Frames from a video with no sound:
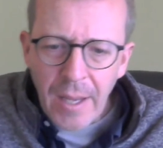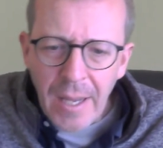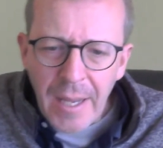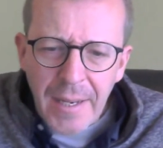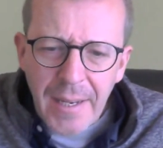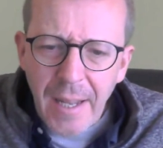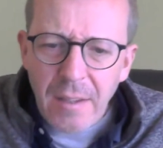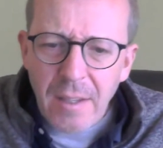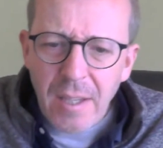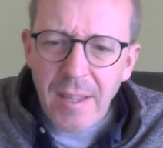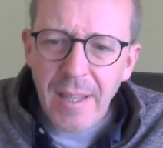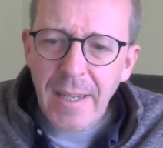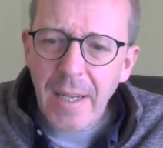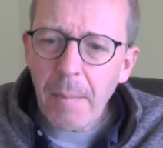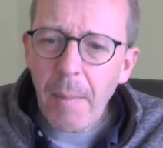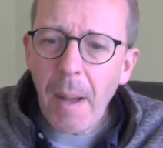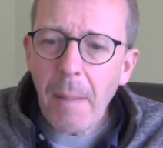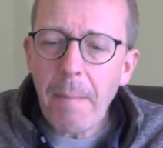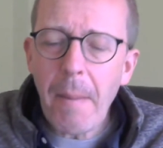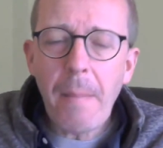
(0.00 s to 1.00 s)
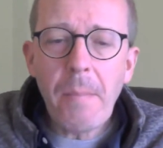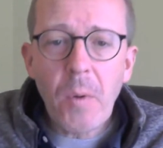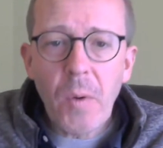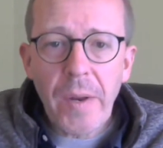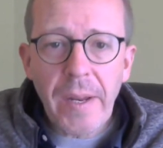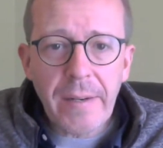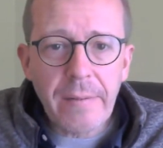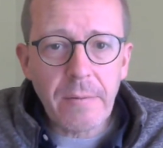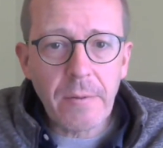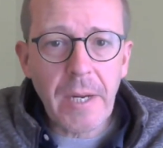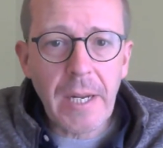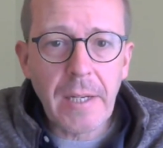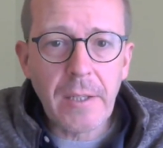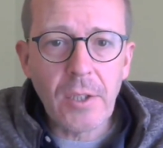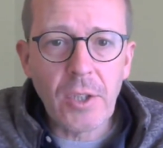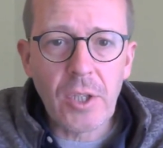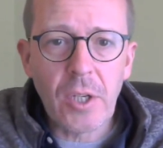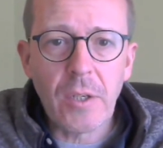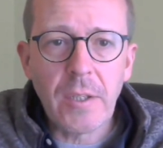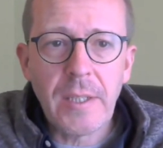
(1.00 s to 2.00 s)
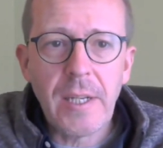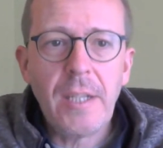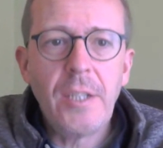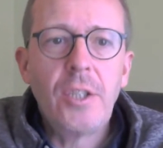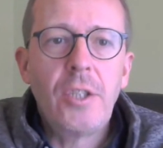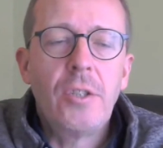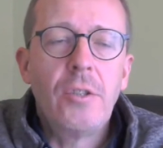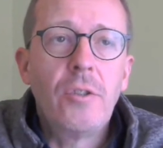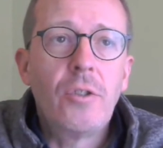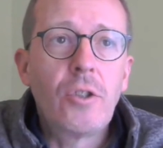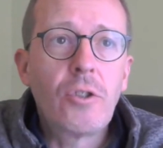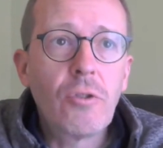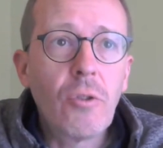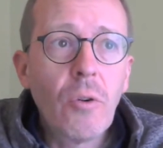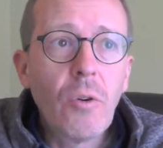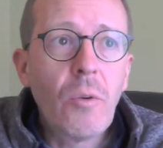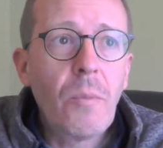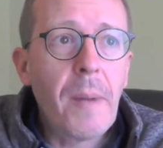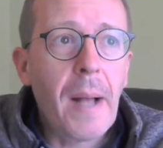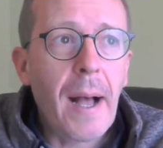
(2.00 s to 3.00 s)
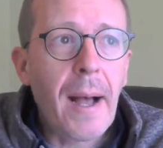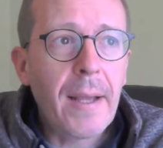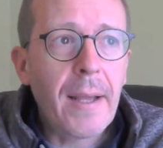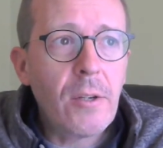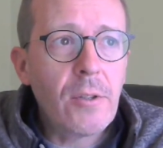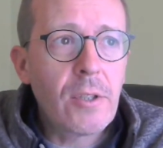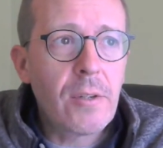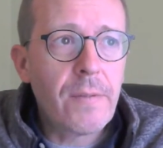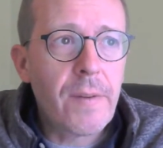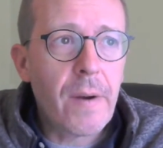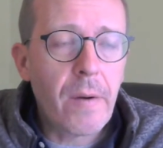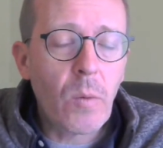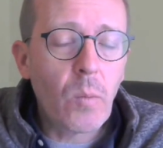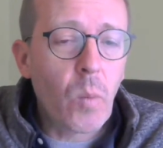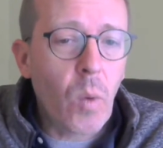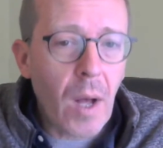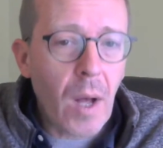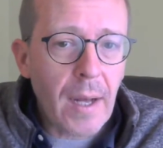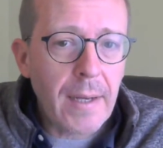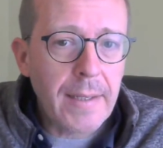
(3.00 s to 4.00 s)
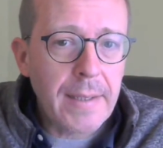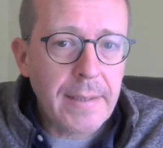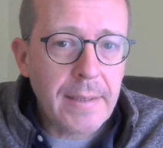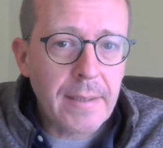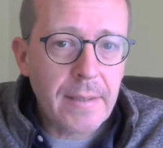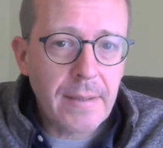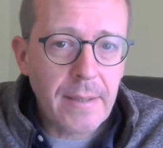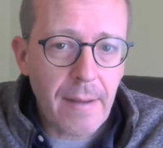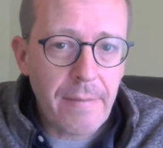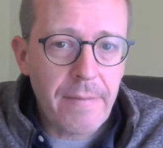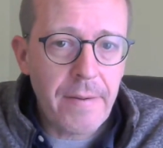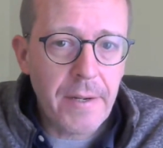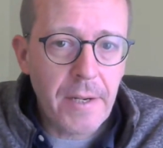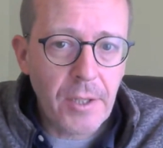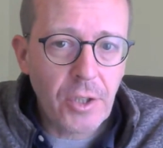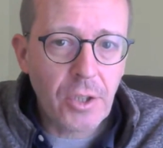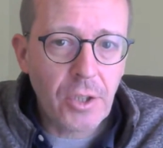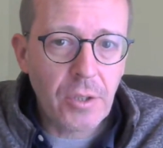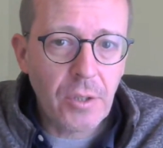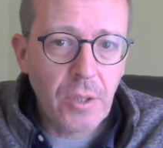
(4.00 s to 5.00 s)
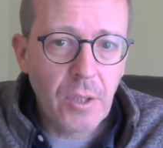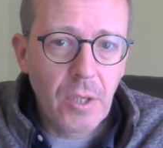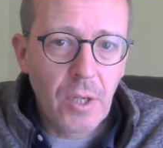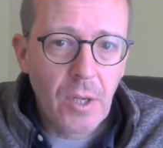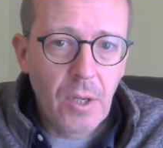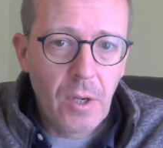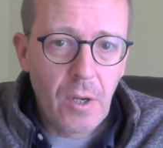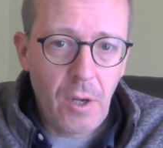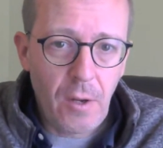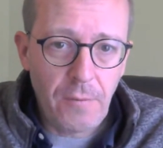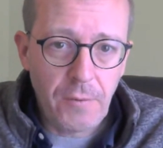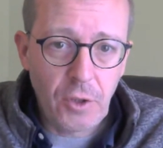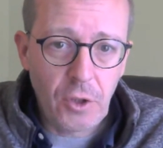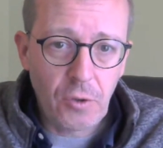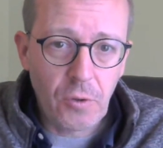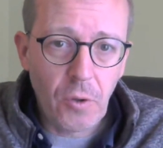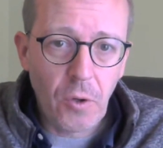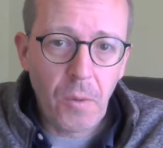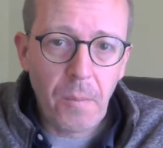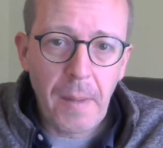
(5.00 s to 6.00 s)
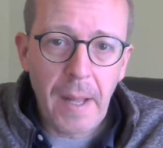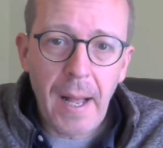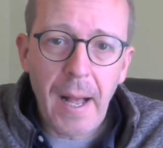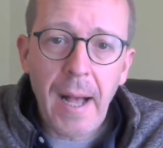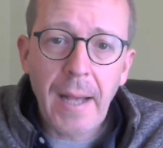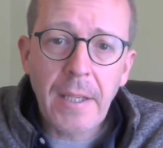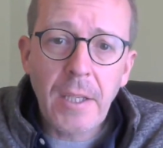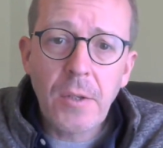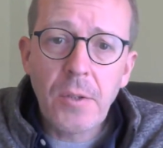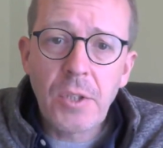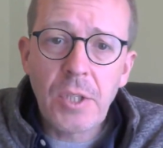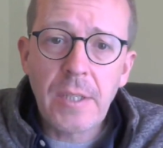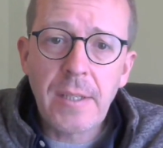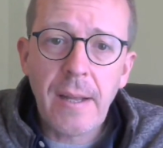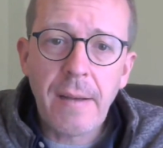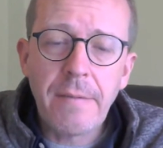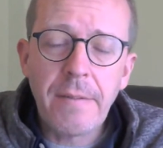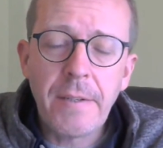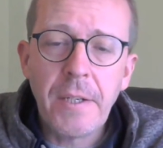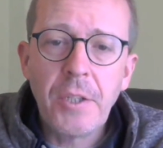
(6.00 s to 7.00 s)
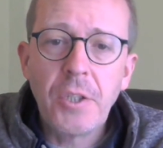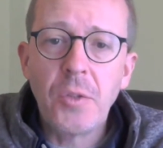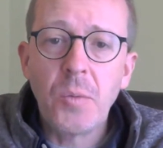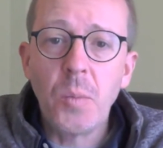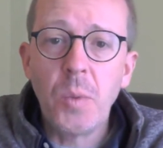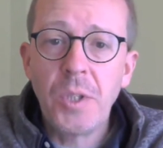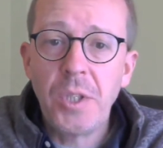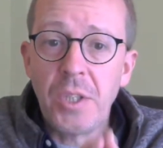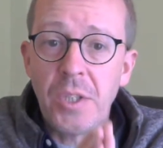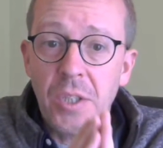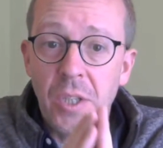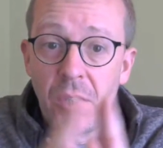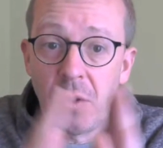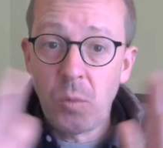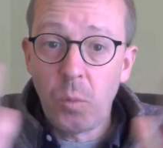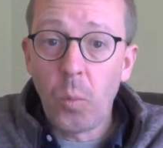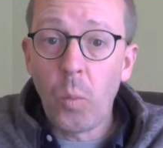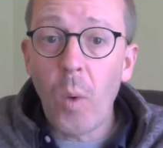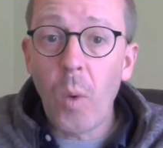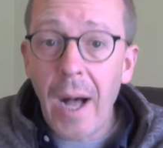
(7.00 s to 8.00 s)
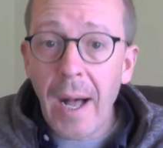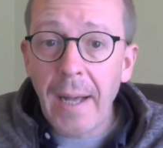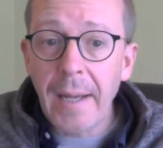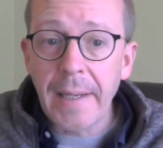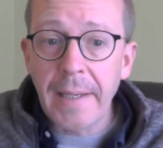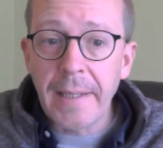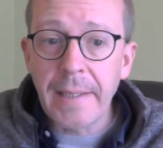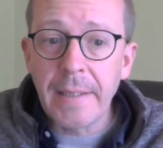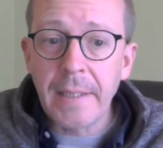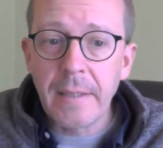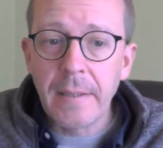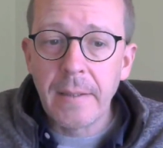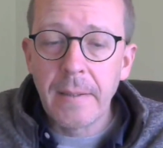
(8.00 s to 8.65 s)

Now, the thing about memory reconsolidation and trauma, I use a very wide definition of trauma. I use a definition which is as wide